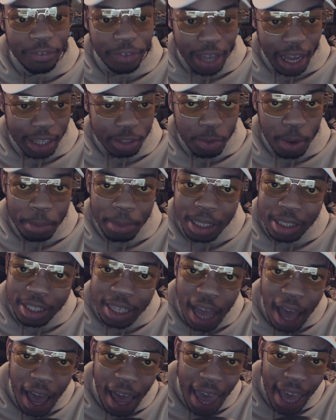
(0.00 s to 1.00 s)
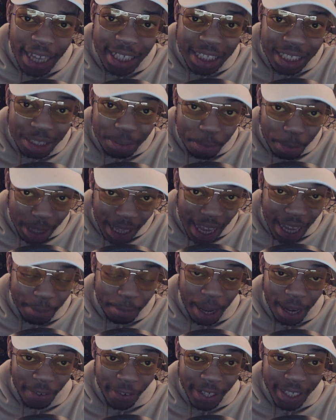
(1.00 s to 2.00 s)
If you guys want me to
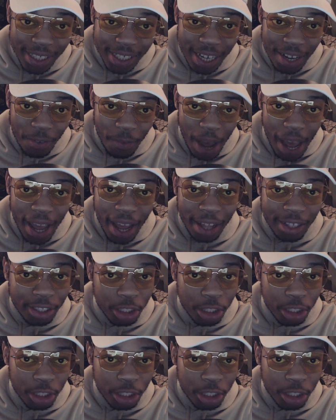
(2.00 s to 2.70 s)
explain my reasoning why,